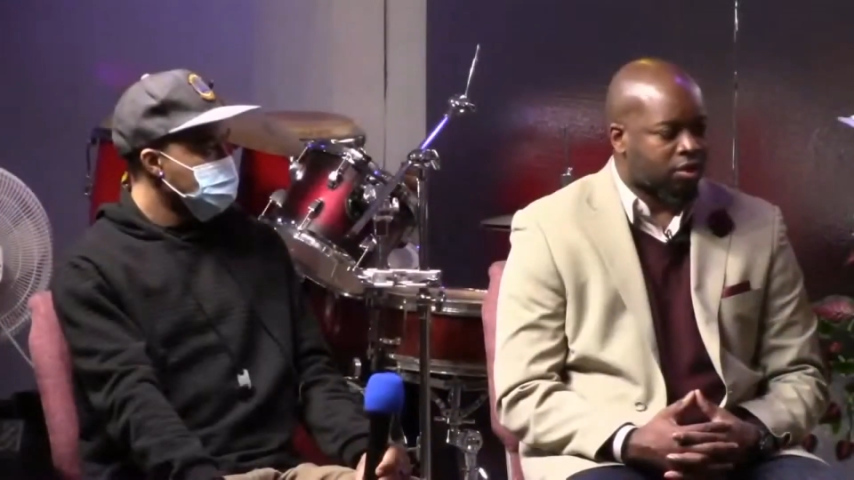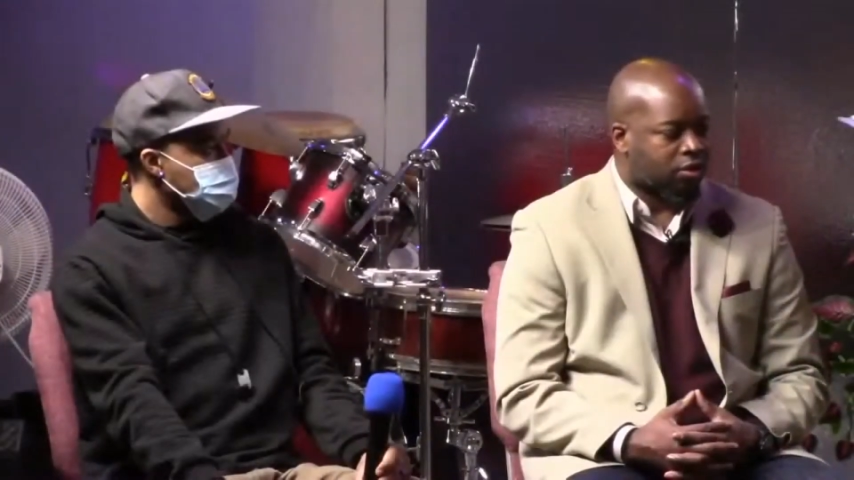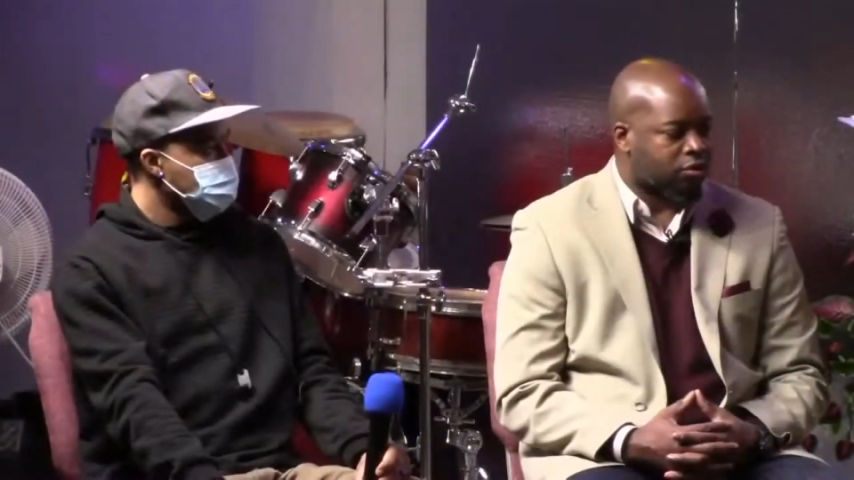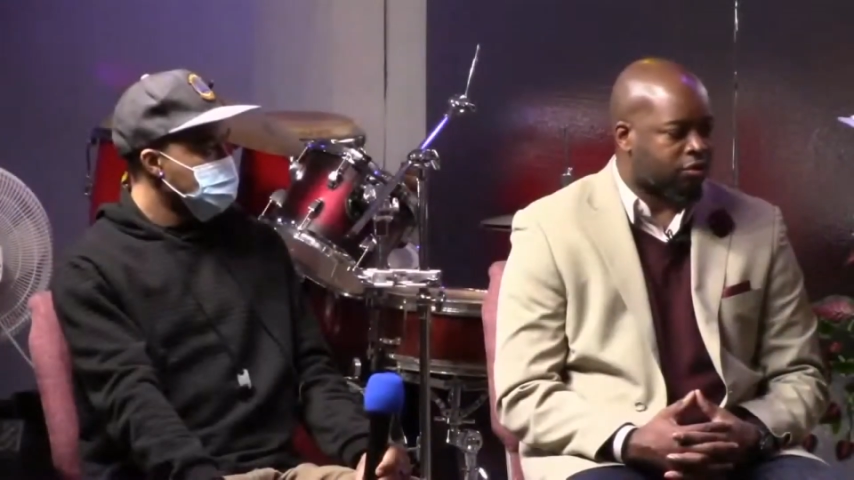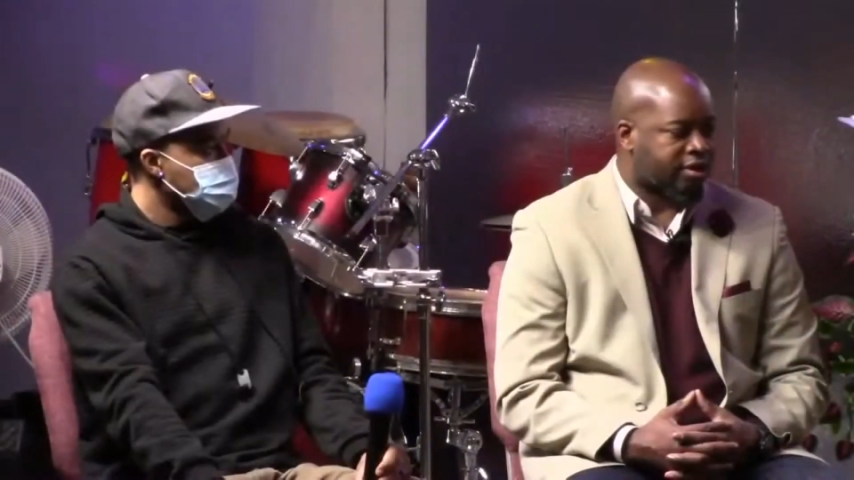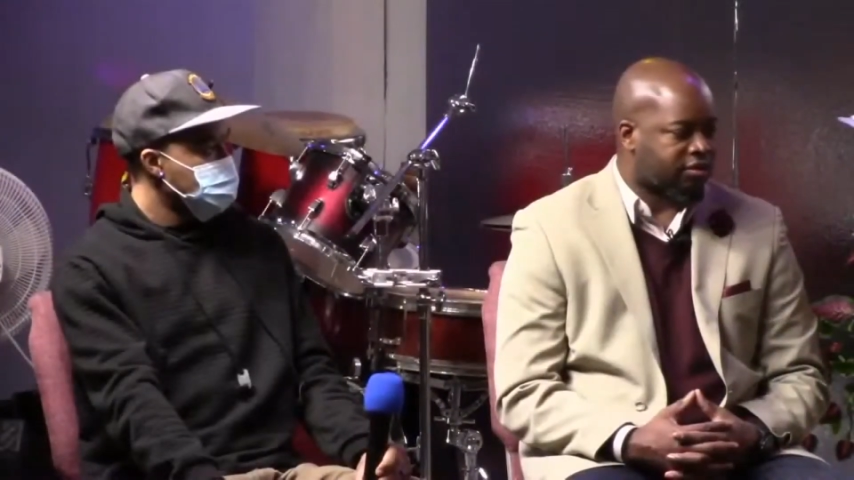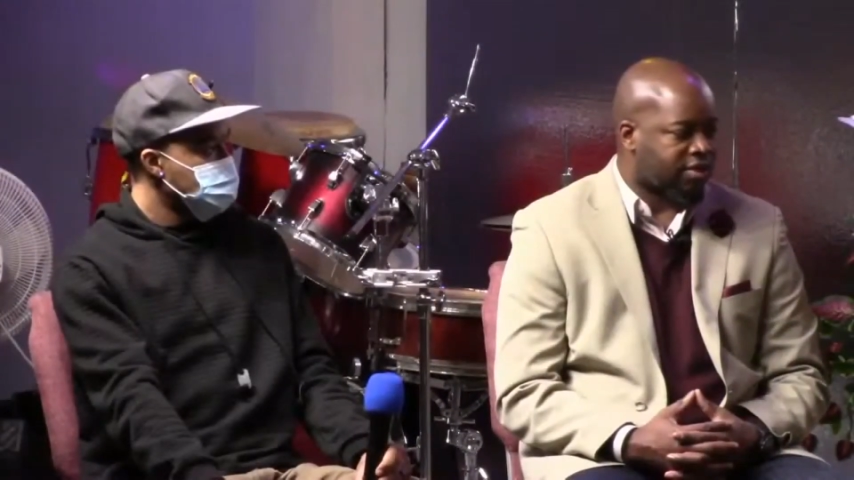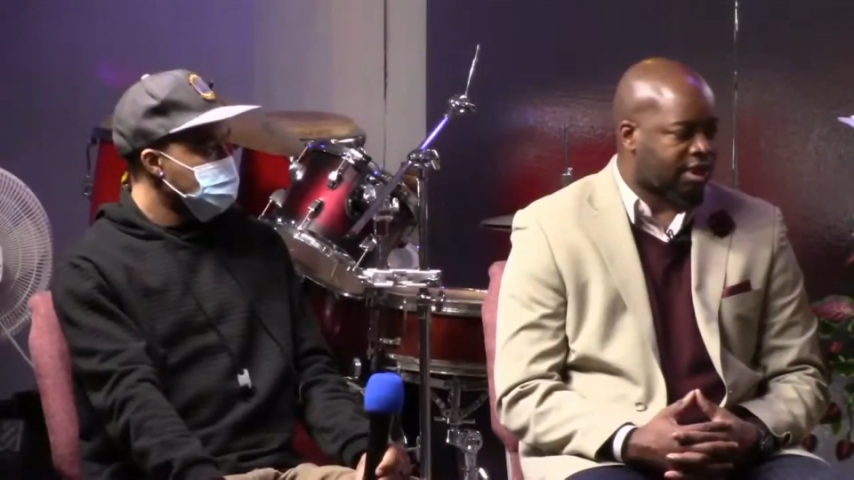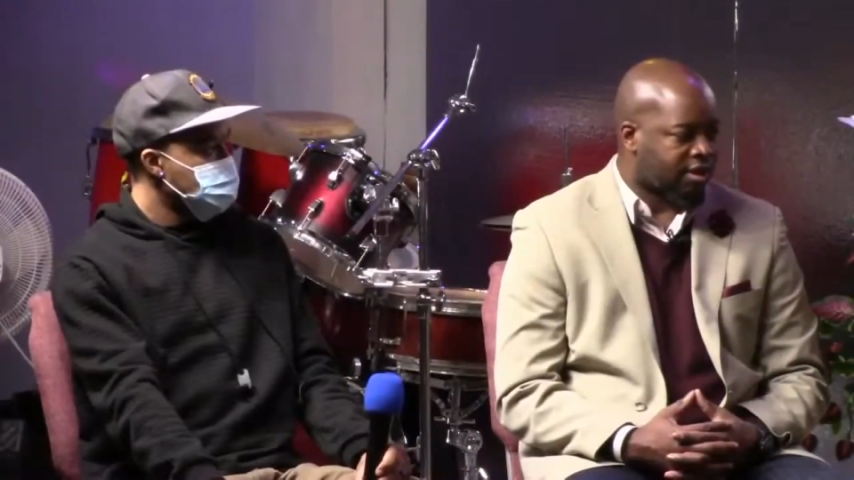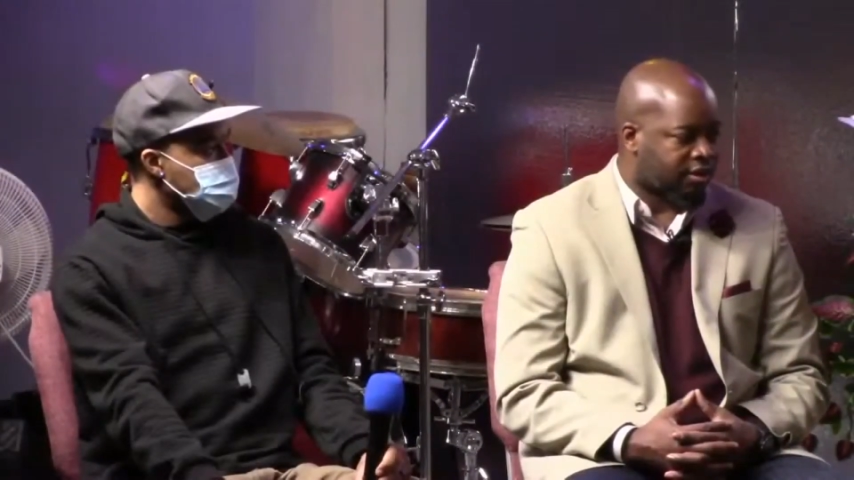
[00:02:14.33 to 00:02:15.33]
grace of
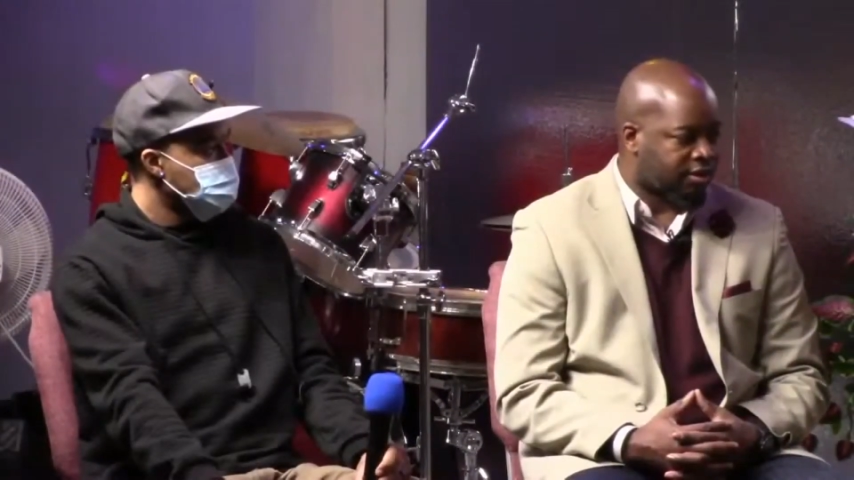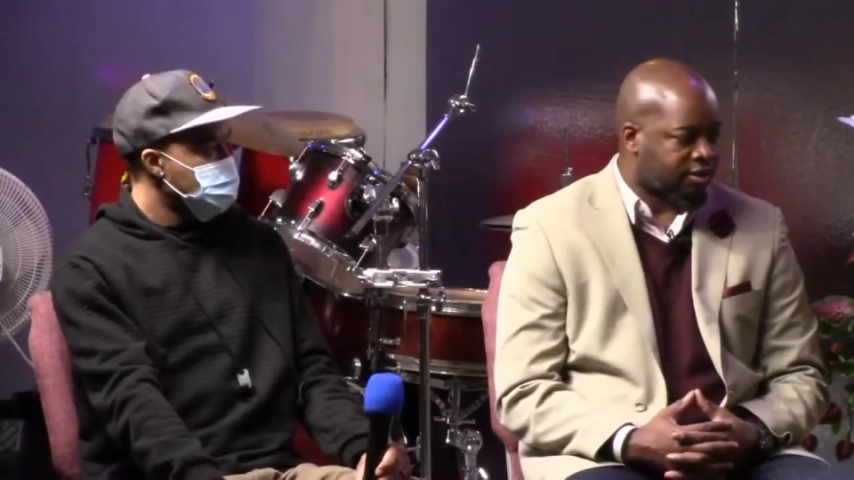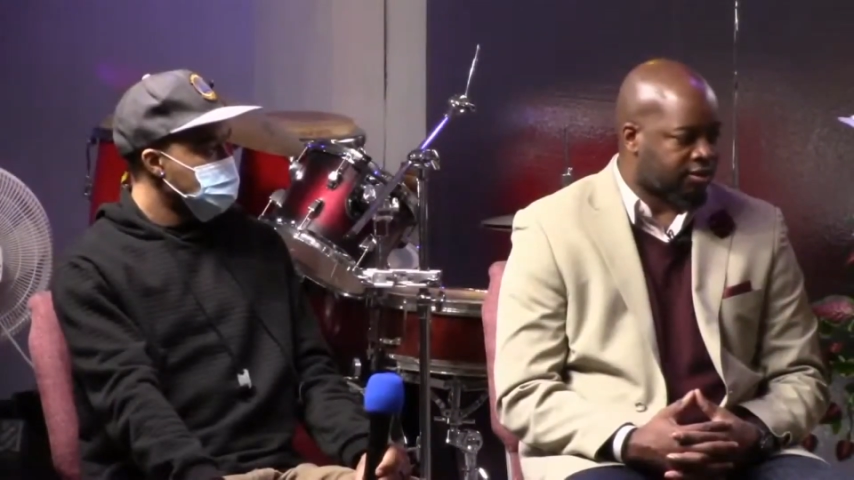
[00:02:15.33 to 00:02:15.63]
God things